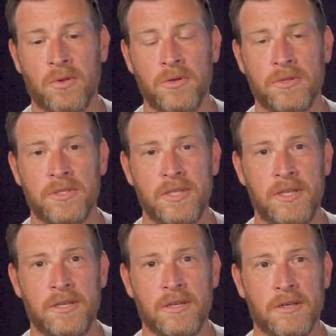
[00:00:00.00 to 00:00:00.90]

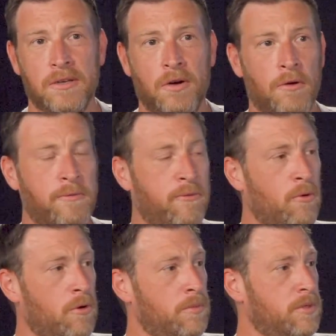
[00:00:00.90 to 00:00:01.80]
loyalty are
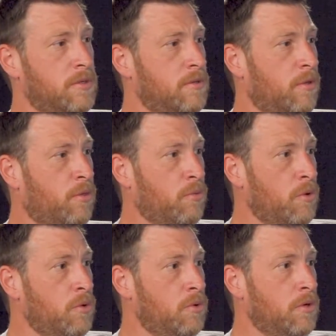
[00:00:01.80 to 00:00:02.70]
formed through